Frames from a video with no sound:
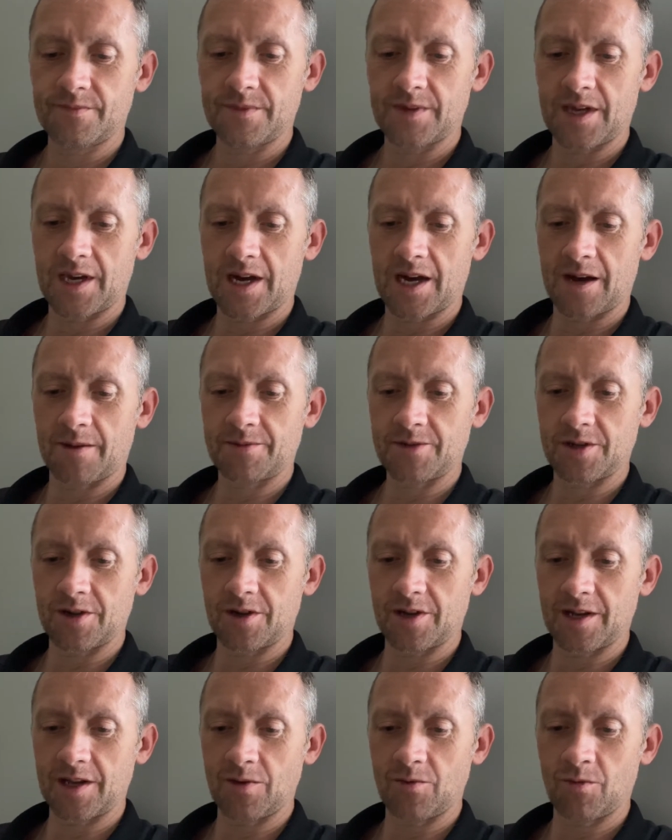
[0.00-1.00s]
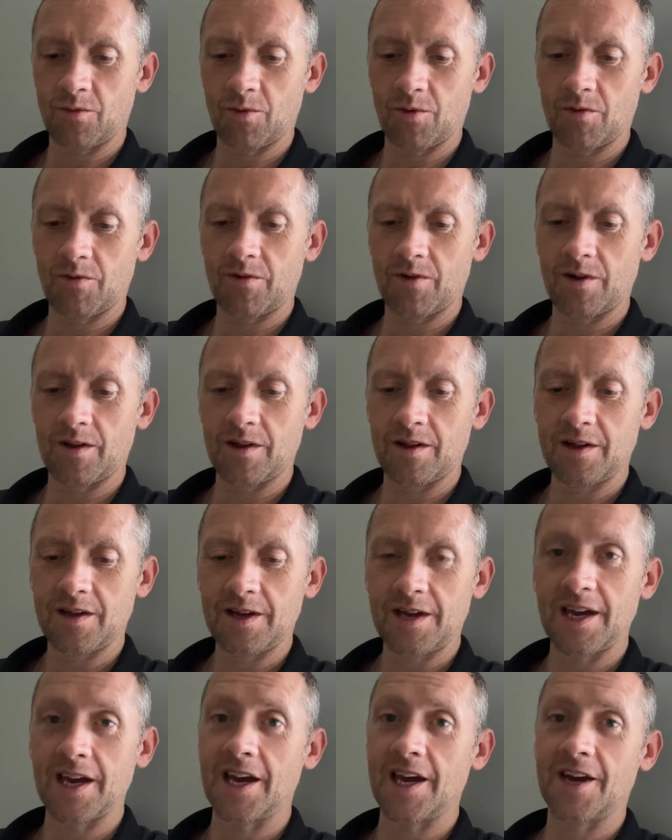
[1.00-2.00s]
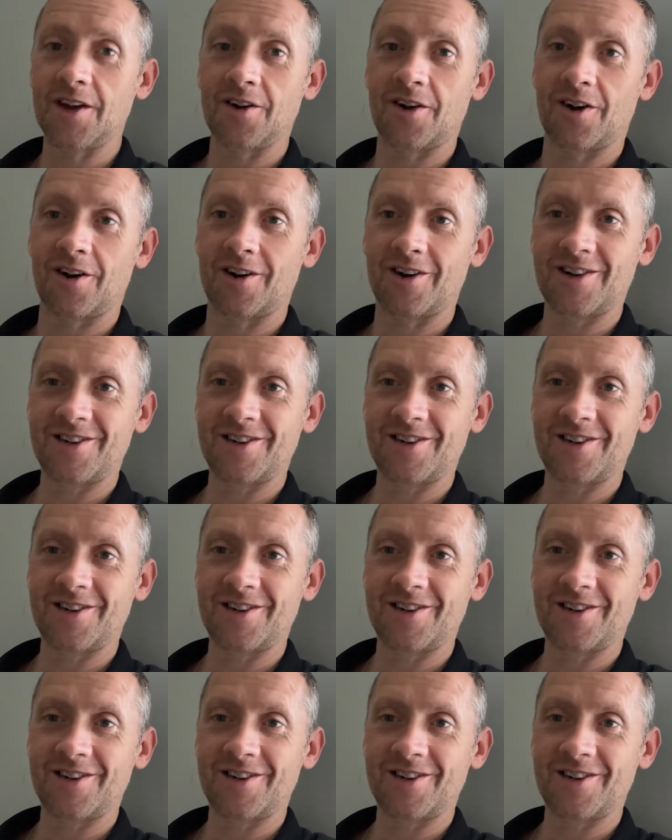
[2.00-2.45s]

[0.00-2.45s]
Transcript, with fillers: Absolutely woeful. Eight hours